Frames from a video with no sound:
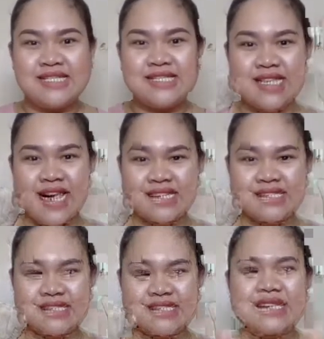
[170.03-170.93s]
Sixth,
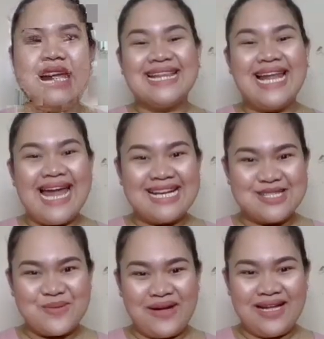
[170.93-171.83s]
and the last
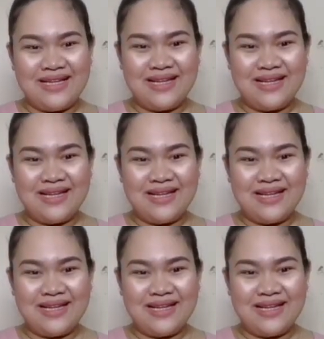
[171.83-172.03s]
one,